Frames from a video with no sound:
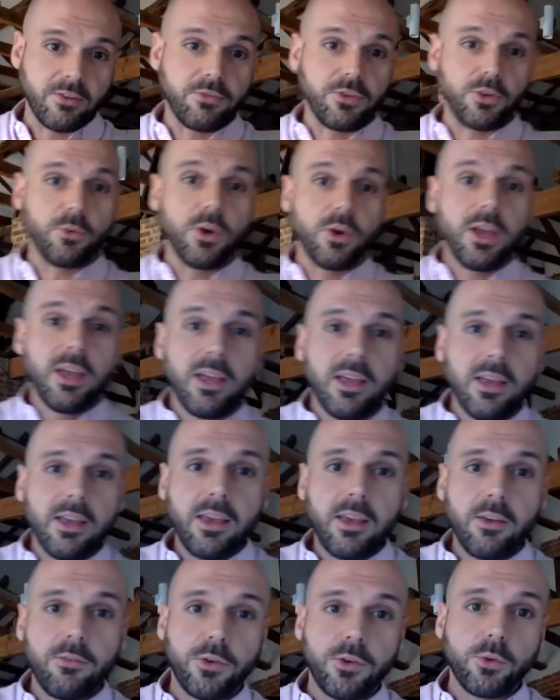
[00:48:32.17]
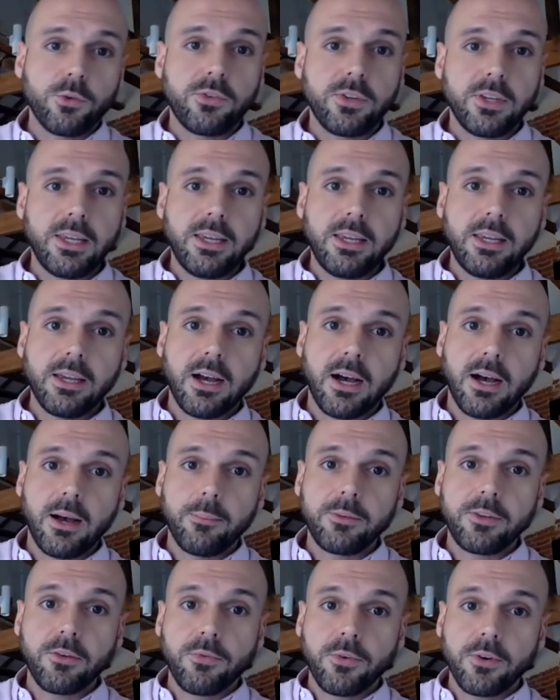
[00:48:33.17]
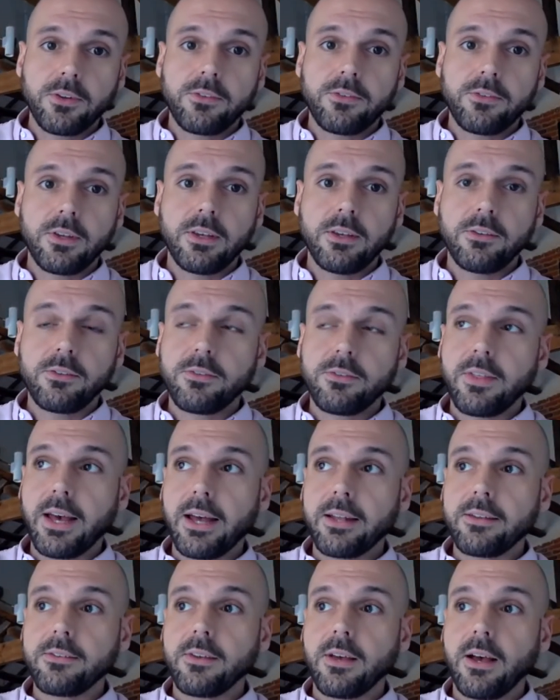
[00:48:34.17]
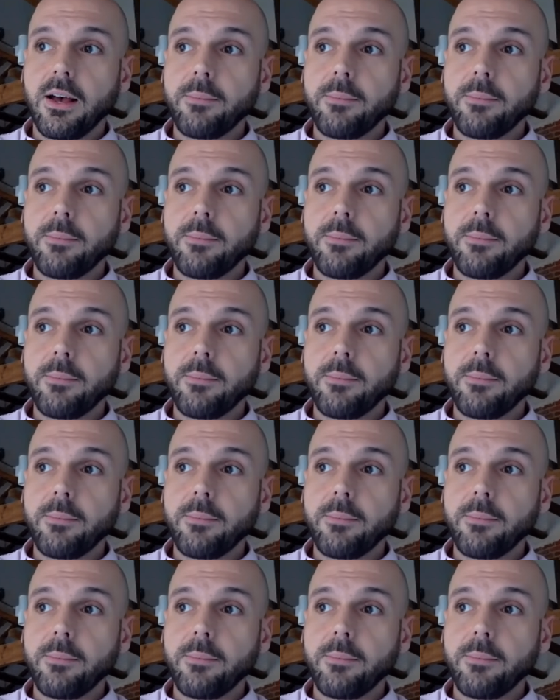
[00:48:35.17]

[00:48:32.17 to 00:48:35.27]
If you see differences that,